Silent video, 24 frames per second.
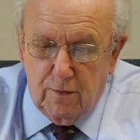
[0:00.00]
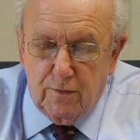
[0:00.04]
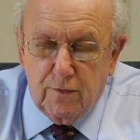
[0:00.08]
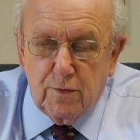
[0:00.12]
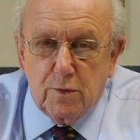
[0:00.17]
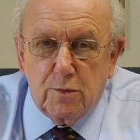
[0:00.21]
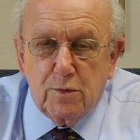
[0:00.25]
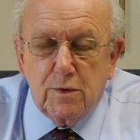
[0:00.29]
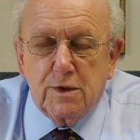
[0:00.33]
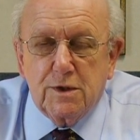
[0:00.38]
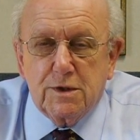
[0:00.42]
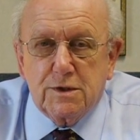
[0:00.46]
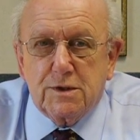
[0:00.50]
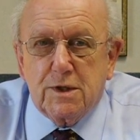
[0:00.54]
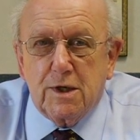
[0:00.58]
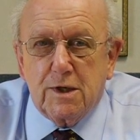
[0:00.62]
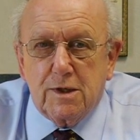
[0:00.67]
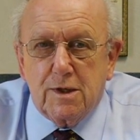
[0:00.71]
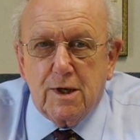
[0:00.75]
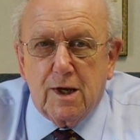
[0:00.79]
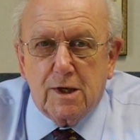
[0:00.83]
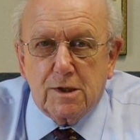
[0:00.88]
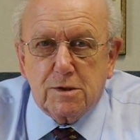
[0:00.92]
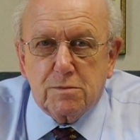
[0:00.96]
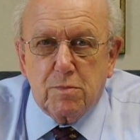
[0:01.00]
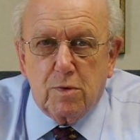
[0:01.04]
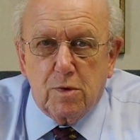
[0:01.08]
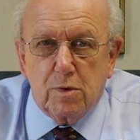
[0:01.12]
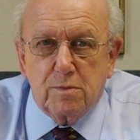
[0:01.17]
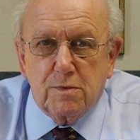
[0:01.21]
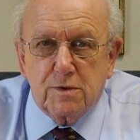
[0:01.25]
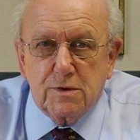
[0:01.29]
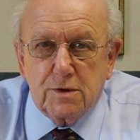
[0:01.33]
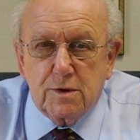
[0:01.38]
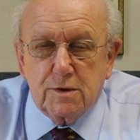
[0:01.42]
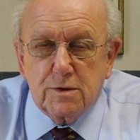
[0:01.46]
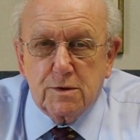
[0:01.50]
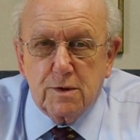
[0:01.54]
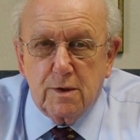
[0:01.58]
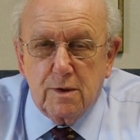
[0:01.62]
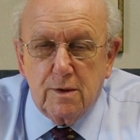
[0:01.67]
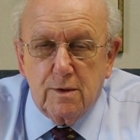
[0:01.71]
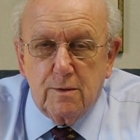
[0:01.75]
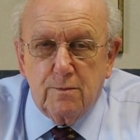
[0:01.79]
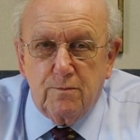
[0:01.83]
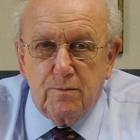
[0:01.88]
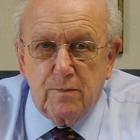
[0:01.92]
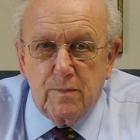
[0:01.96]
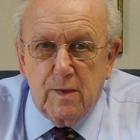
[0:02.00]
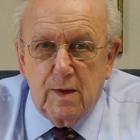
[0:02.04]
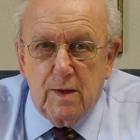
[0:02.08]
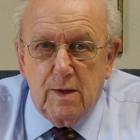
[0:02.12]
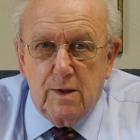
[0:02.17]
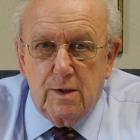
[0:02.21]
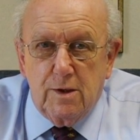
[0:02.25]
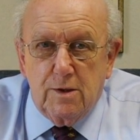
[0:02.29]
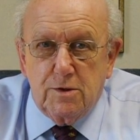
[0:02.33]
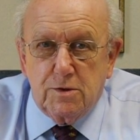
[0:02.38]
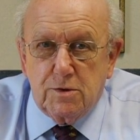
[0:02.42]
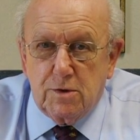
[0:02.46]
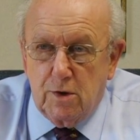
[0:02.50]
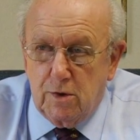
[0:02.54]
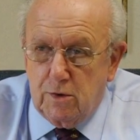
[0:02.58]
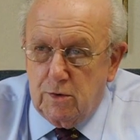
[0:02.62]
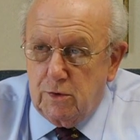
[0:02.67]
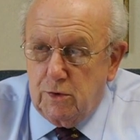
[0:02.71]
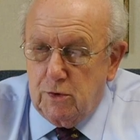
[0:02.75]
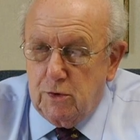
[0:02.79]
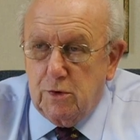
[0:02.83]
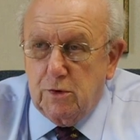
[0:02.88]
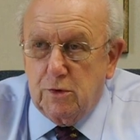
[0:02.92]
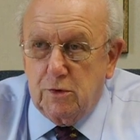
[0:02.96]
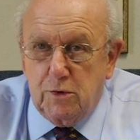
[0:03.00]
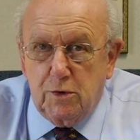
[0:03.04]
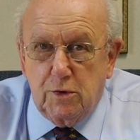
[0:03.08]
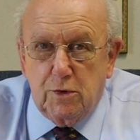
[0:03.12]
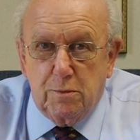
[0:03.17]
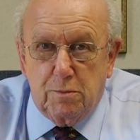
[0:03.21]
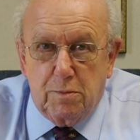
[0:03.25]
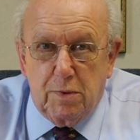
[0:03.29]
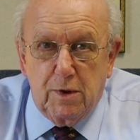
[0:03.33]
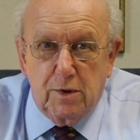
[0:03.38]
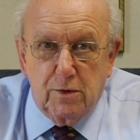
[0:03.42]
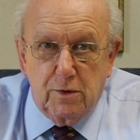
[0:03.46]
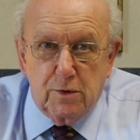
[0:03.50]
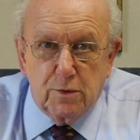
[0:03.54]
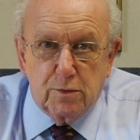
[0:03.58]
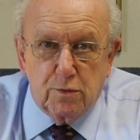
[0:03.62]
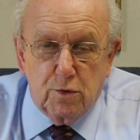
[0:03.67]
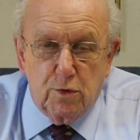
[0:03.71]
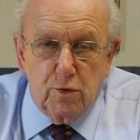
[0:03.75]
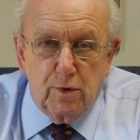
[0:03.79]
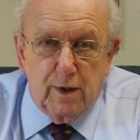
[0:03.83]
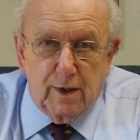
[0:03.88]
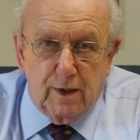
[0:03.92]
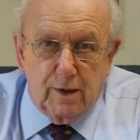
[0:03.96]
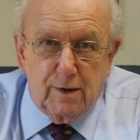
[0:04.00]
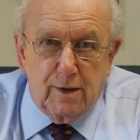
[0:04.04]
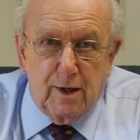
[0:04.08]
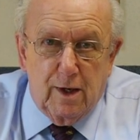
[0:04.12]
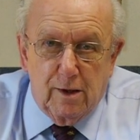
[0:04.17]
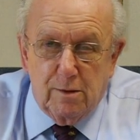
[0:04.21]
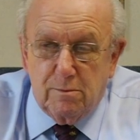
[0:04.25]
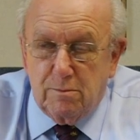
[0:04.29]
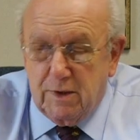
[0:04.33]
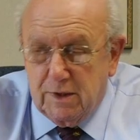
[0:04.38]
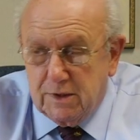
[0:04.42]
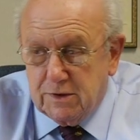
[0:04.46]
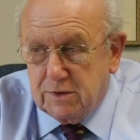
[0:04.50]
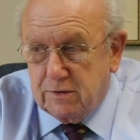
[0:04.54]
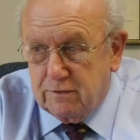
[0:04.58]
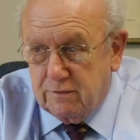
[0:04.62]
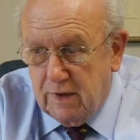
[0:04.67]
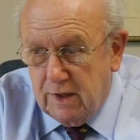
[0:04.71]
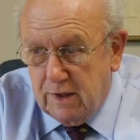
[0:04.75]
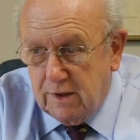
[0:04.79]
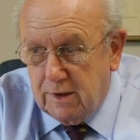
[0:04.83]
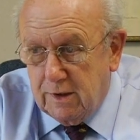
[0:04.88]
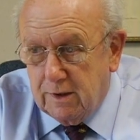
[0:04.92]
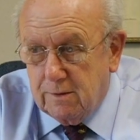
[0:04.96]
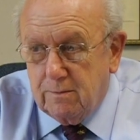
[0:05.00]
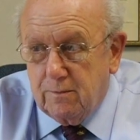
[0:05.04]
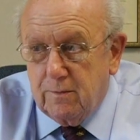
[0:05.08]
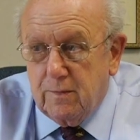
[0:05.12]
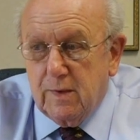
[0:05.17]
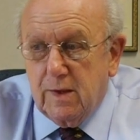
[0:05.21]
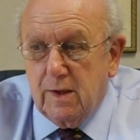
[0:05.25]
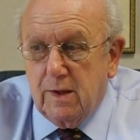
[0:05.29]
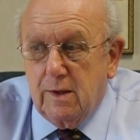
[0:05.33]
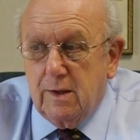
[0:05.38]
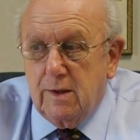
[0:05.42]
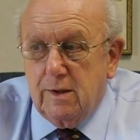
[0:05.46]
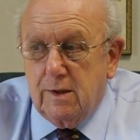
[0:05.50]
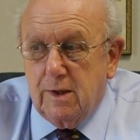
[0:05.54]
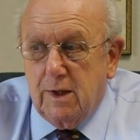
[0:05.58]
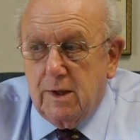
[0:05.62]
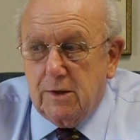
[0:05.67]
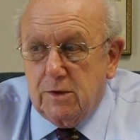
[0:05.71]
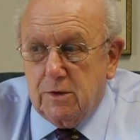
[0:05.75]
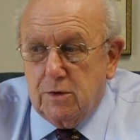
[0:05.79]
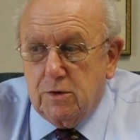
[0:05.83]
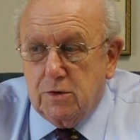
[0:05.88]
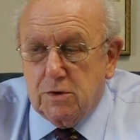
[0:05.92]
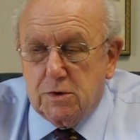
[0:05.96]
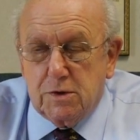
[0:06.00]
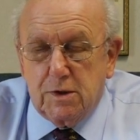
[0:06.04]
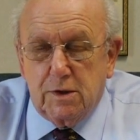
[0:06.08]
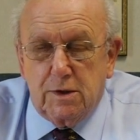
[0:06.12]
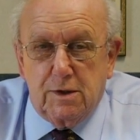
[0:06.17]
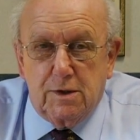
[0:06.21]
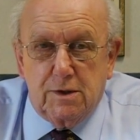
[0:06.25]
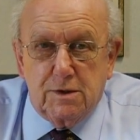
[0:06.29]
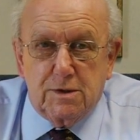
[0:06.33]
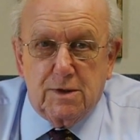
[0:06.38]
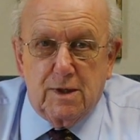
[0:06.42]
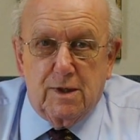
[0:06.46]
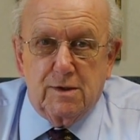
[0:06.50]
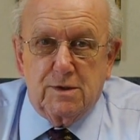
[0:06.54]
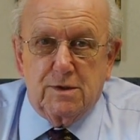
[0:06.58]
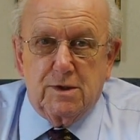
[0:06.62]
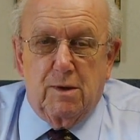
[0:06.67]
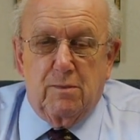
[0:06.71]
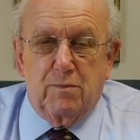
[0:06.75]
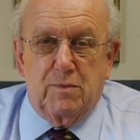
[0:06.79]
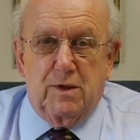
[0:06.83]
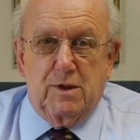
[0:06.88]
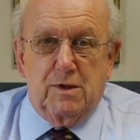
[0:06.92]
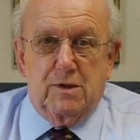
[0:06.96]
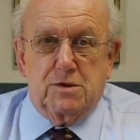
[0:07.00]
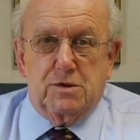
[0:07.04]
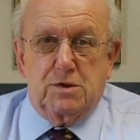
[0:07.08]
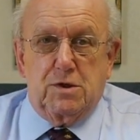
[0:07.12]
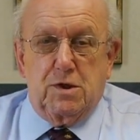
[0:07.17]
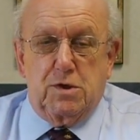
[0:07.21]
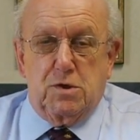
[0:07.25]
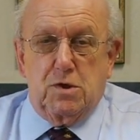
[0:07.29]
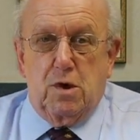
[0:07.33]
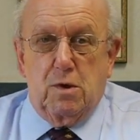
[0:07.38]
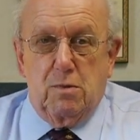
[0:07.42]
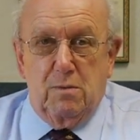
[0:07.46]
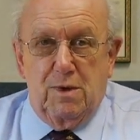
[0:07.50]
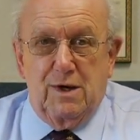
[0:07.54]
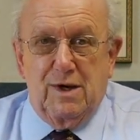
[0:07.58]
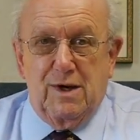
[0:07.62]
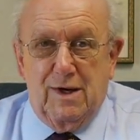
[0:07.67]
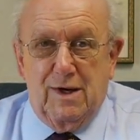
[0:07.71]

real estate tax purposes. So you appeal the ruling. Now in Pennsylvania, that usually is something that's determined